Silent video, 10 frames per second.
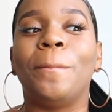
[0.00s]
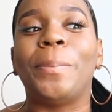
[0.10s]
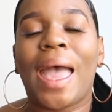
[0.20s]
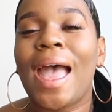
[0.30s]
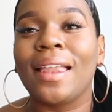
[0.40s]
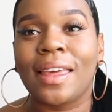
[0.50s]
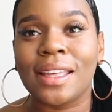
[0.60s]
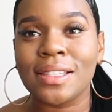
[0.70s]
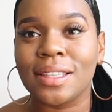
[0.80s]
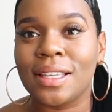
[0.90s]
bad,
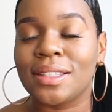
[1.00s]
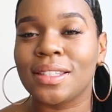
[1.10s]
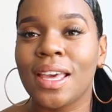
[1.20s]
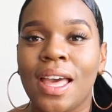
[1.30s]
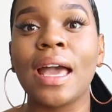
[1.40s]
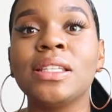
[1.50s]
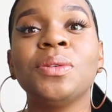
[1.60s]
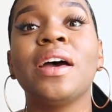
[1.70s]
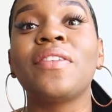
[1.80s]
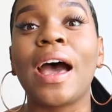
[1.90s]
like I
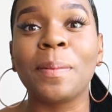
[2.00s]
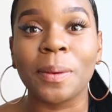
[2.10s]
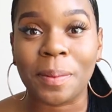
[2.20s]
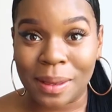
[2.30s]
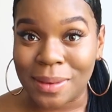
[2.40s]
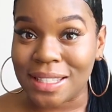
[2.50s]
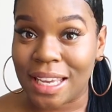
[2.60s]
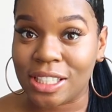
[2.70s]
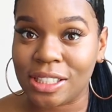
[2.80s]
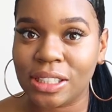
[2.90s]
do have
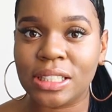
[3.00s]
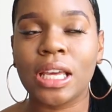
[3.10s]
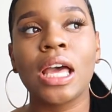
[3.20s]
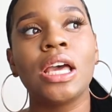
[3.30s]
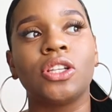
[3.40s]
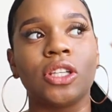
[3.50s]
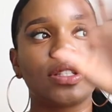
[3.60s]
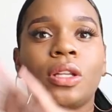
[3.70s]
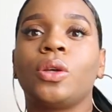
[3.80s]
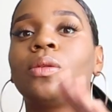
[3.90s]
hyperpigmentation
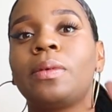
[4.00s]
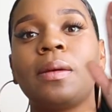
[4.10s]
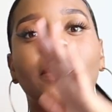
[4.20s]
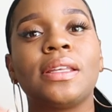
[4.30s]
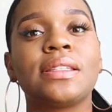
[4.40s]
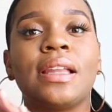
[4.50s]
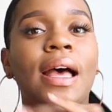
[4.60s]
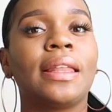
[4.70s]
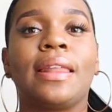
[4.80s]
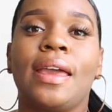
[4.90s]
just a little bit, but it's
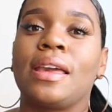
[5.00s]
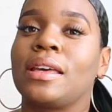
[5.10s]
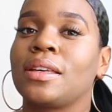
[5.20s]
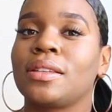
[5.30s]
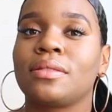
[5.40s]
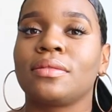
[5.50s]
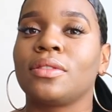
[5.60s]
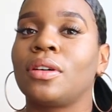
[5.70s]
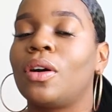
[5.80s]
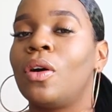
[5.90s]
not like
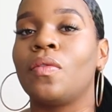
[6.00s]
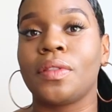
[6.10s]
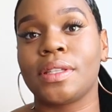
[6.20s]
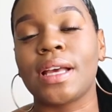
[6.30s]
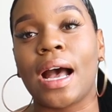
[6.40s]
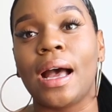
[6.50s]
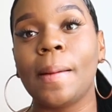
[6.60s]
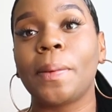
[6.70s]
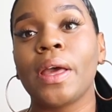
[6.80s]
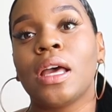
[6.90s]
over the
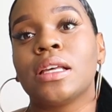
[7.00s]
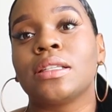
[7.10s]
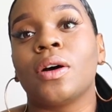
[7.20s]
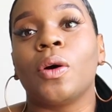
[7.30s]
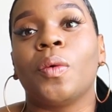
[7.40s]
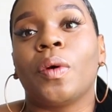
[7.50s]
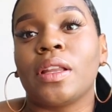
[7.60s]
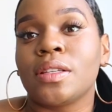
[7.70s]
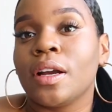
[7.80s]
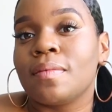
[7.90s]
top. So
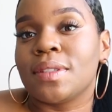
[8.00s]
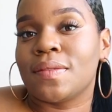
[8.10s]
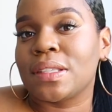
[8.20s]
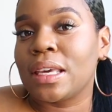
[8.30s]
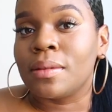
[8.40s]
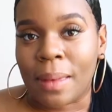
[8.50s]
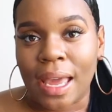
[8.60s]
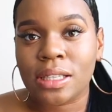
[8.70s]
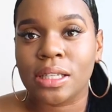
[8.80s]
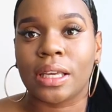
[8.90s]
in terms of skin
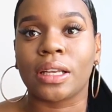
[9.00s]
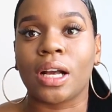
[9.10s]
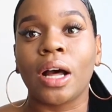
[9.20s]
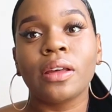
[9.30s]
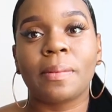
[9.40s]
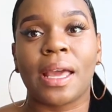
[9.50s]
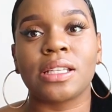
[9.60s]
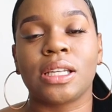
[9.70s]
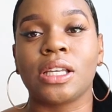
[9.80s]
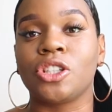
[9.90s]
matching and color
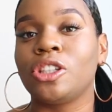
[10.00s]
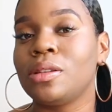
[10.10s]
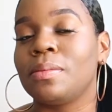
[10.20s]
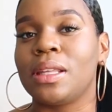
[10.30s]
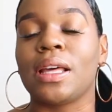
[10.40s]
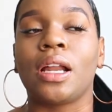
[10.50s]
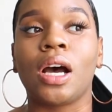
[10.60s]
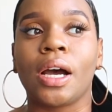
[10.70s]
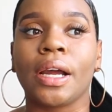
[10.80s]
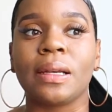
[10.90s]
matching, it shouldn't be that
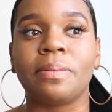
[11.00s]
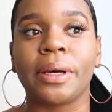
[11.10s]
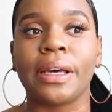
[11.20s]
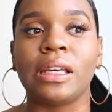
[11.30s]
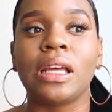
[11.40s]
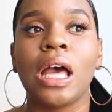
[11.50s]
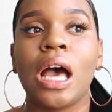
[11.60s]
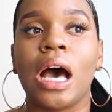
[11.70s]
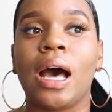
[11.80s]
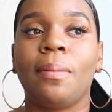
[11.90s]
hard. But
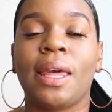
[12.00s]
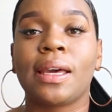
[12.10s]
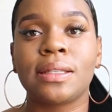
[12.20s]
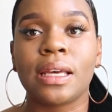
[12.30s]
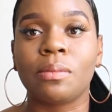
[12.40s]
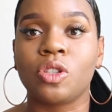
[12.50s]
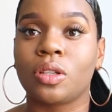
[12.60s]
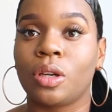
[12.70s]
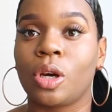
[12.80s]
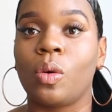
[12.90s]
like I said, I'm
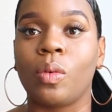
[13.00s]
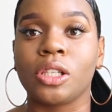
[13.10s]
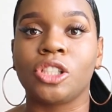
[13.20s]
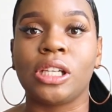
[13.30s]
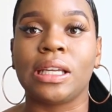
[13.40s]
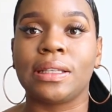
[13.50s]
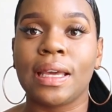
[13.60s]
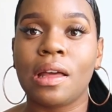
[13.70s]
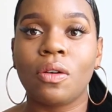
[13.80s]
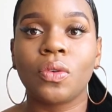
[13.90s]
just gonna go one shade
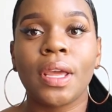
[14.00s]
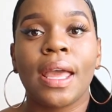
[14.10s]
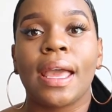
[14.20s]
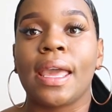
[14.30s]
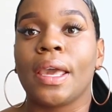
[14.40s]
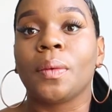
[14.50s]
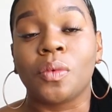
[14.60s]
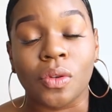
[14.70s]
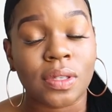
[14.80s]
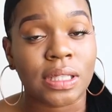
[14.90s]
down and
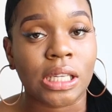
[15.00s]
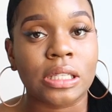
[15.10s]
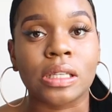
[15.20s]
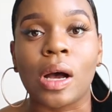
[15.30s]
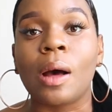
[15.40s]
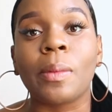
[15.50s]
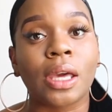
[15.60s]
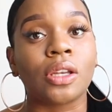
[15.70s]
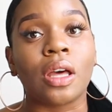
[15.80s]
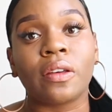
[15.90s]
we'll see. So I'll
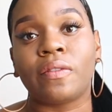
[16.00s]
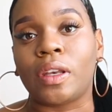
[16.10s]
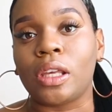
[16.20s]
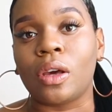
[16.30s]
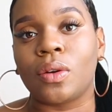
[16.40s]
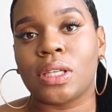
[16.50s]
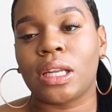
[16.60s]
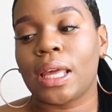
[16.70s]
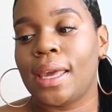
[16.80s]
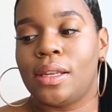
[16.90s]
make another video
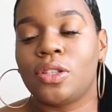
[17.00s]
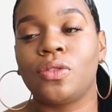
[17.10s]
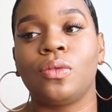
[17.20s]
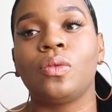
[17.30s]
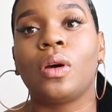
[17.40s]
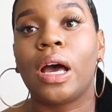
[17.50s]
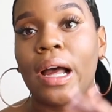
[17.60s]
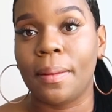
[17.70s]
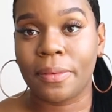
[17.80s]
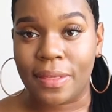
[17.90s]
dedicated to
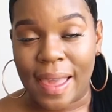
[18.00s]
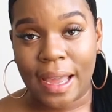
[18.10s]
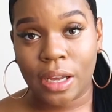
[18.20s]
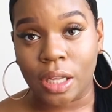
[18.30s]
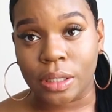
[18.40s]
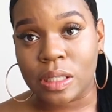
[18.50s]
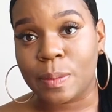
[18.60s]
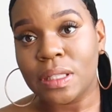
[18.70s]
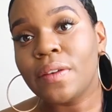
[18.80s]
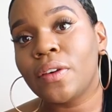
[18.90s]
that color
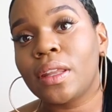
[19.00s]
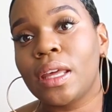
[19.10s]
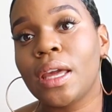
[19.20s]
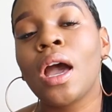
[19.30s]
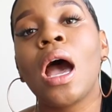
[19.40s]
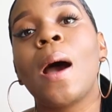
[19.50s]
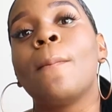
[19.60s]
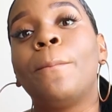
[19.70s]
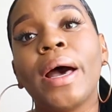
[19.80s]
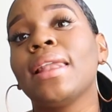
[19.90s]
specifically.
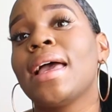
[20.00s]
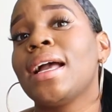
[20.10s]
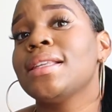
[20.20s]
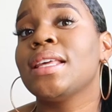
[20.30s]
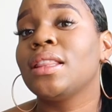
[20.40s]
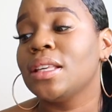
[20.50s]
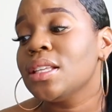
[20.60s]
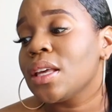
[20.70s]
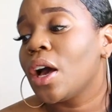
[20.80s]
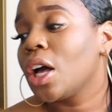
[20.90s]
But like I said, this